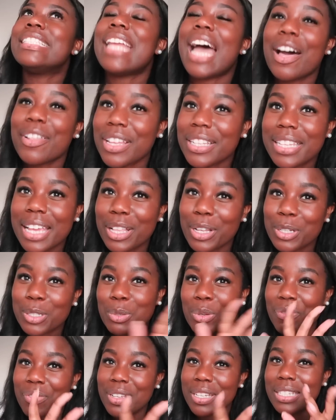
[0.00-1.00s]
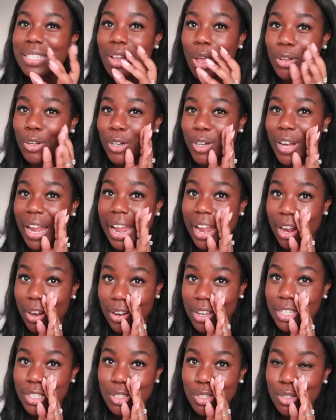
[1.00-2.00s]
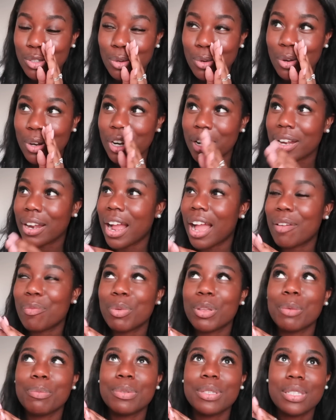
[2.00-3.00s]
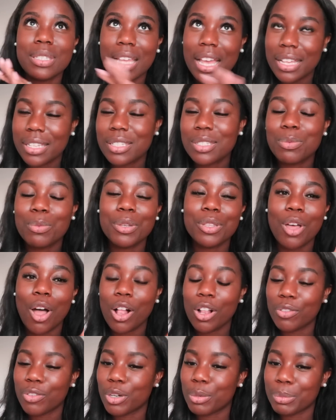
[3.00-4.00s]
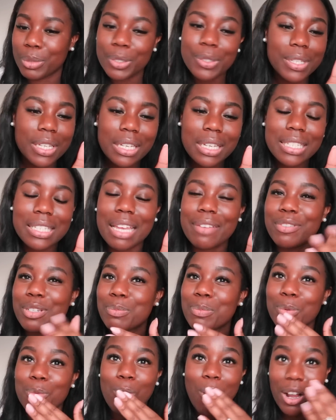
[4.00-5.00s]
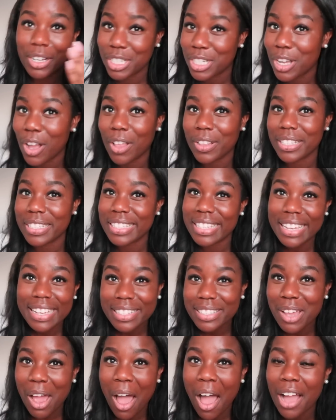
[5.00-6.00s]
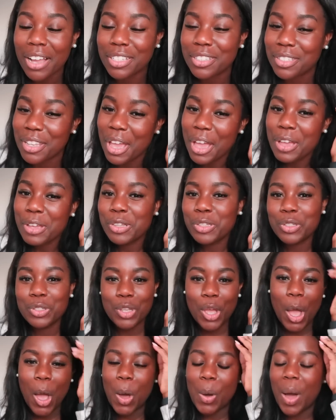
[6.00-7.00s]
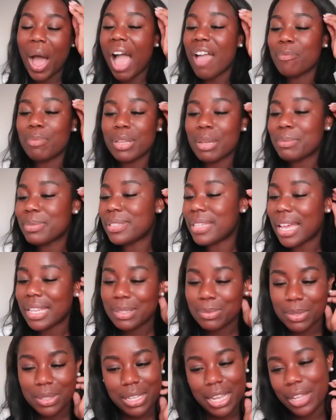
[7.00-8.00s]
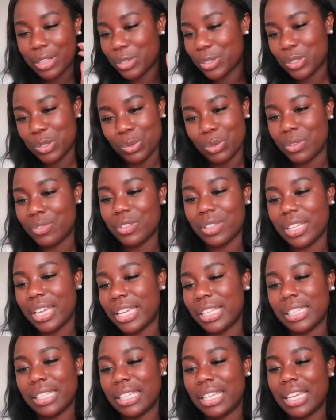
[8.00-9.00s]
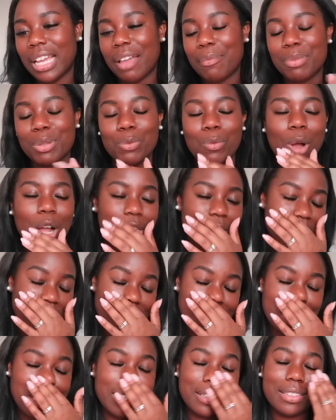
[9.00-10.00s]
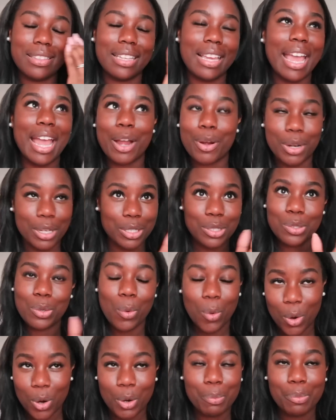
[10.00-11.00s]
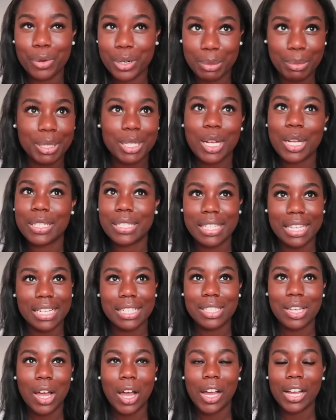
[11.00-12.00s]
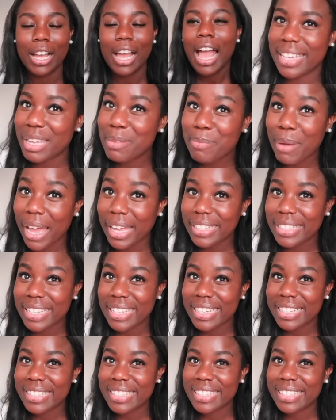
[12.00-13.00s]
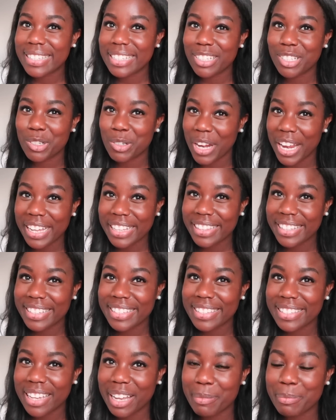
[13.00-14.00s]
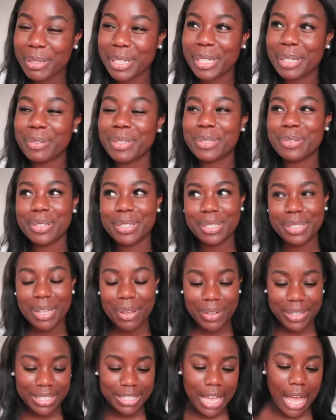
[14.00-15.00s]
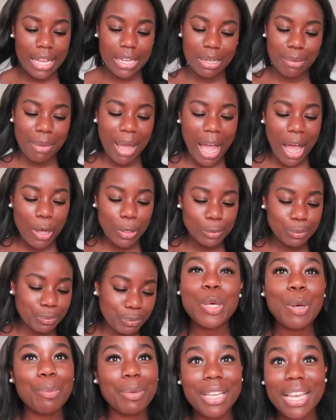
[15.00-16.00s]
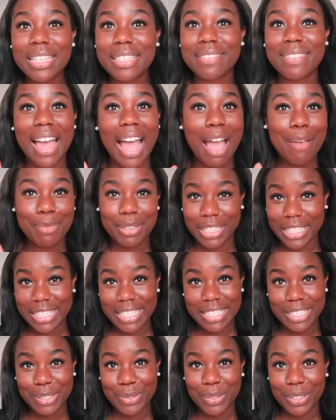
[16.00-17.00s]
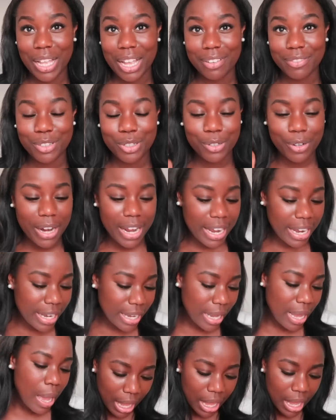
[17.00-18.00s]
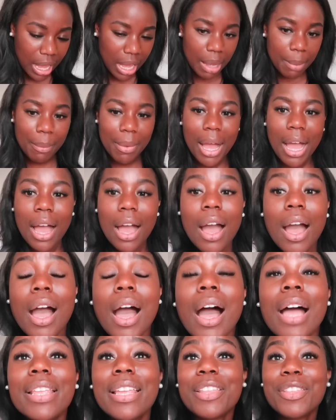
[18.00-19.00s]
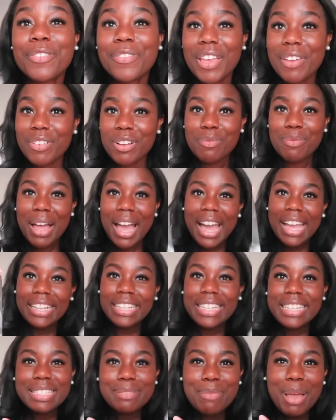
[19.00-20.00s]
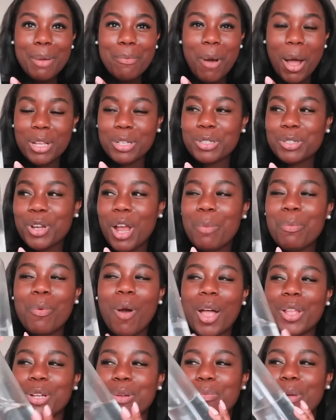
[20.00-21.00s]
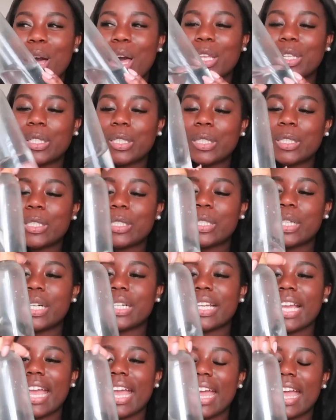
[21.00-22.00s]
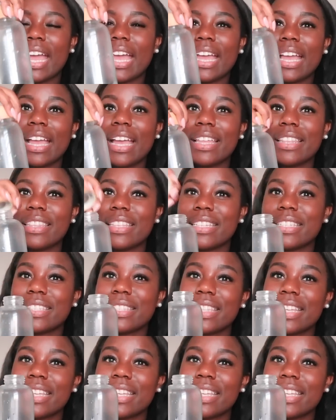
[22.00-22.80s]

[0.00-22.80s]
Now that Taylor Swift is on her Eras tour, I've been obsessed with all of her music because I've just been watching all the TikToks. So I've been obsessed with Taylor Swift lately. I've been watching the Eras tour pretty much on TikTok. Did buy tickets to see Drake this summer, which we're so excited about. So because of that, I've been listening to a lot of Drake. Another favorite of mine is my Water Drop water bottle. Okay, this